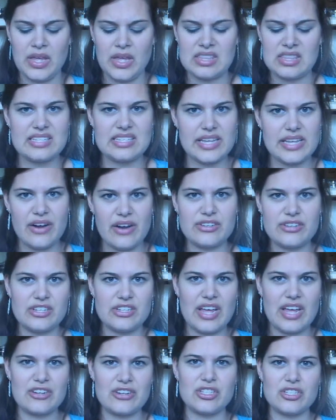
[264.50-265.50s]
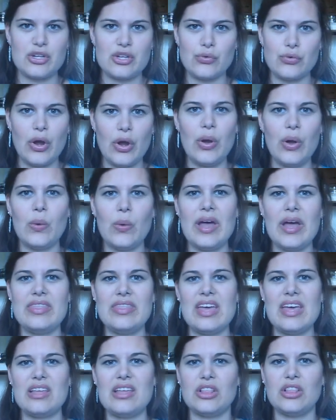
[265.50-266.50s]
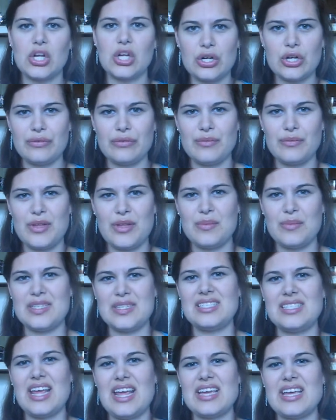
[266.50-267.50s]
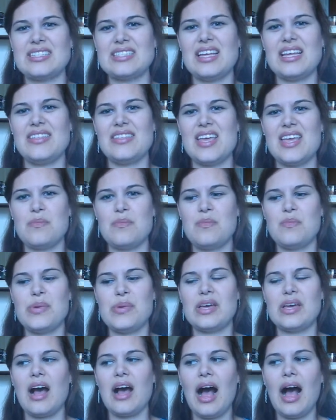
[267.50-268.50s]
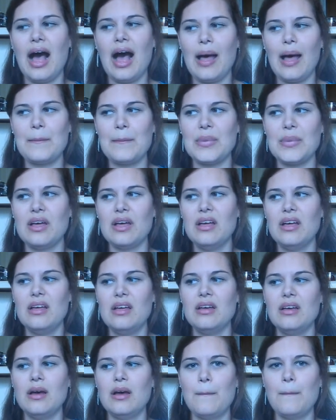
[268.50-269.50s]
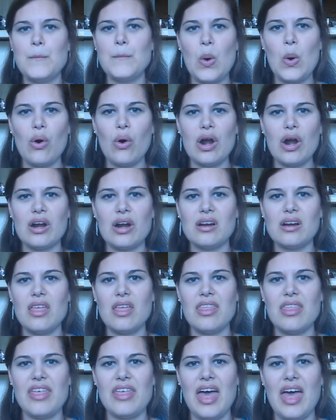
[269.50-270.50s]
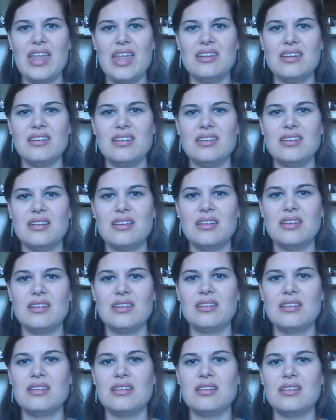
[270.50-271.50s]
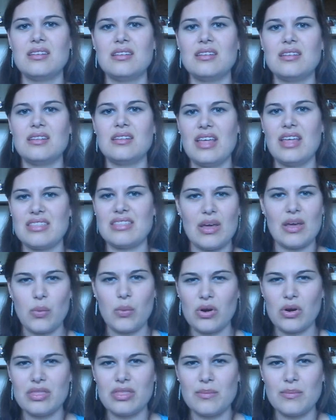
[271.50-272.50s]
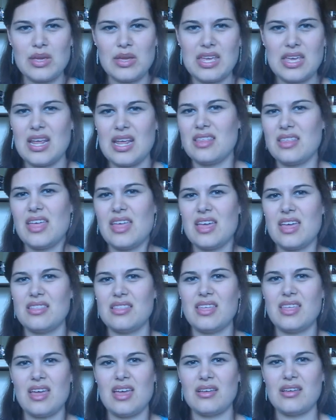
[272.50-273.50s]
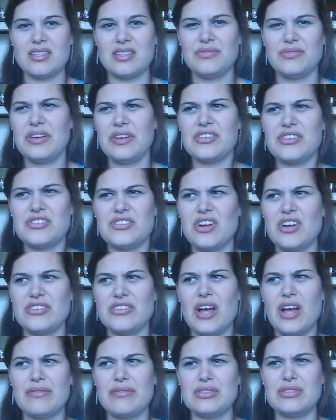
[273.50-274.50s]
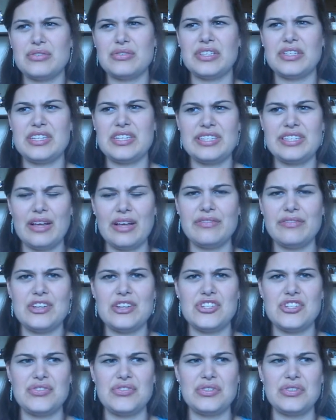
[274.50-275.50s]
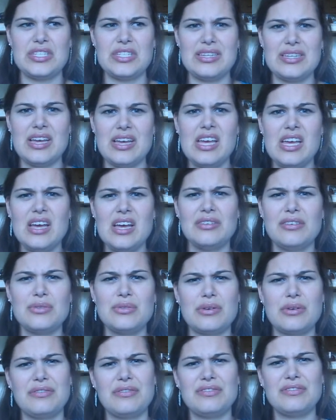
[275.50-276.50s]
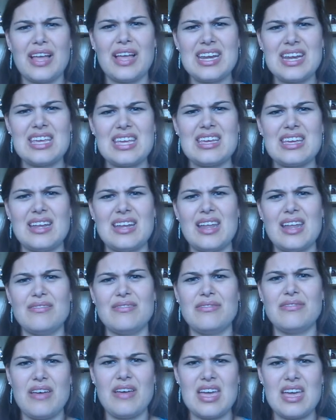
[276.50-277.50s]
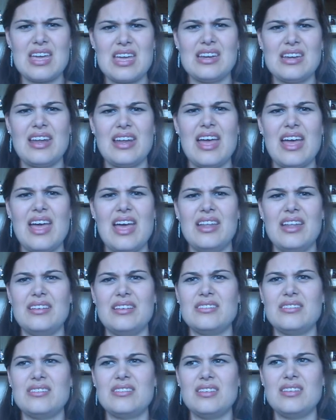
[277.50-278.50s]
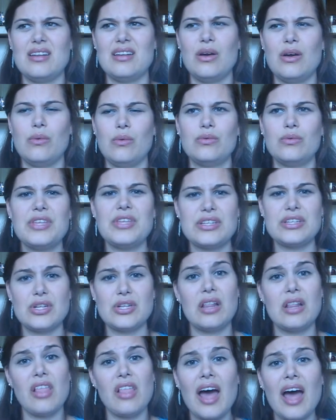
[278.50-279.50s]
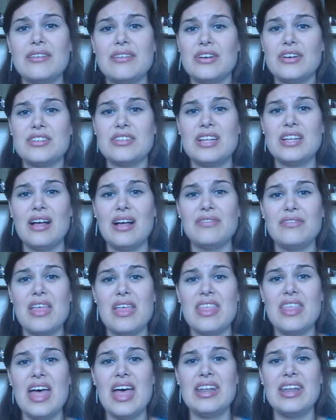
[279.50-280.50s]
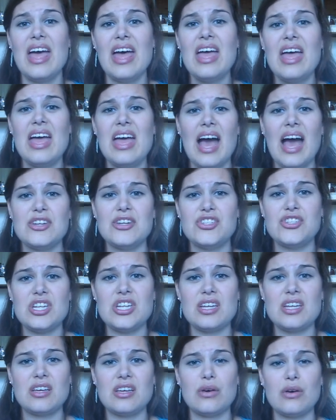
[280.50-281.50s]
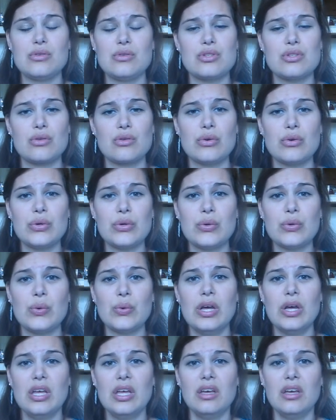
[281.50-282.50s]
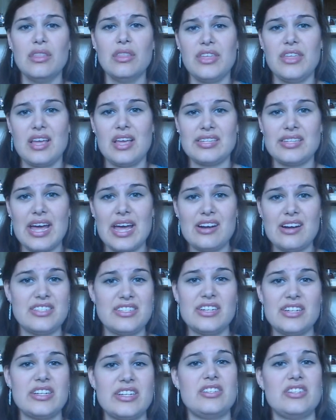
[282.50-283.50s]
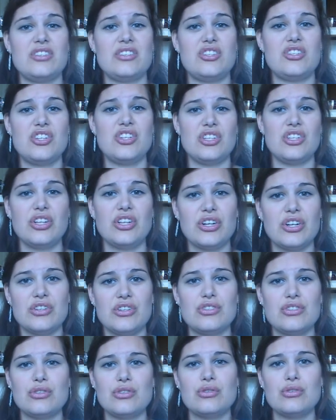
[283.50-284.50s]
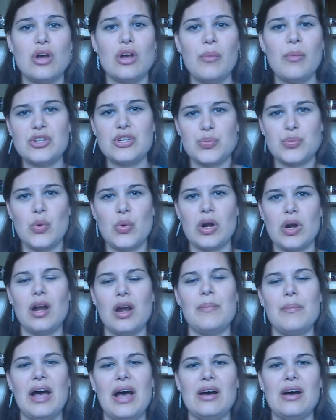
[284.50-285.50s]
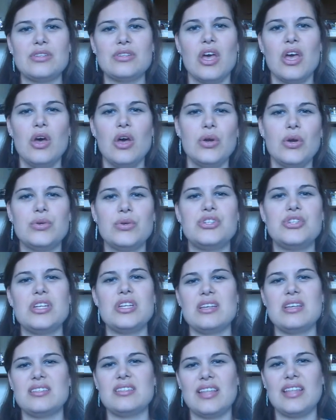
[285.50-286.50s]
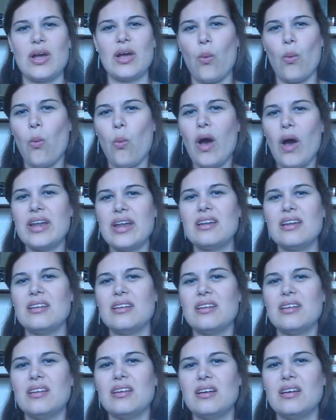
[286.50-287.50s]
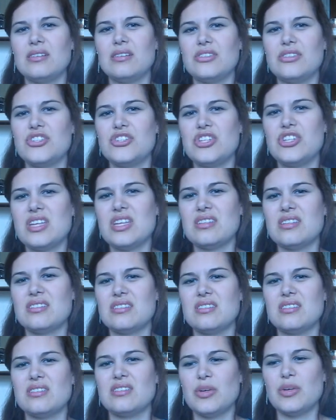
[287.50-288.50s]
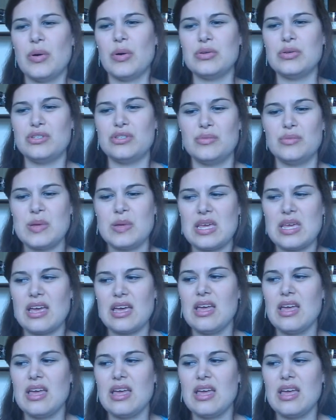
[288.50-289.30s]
These characters actually grow and they learn from their mistakes and they become more than like they were in the beginning. Because Phaedra starts off as really selfish and really sort of flighty and vain and, you know, thinks a lot of herself. And then as she goes through the entire series, she learns so much more about who she is and like what she's supposed to be.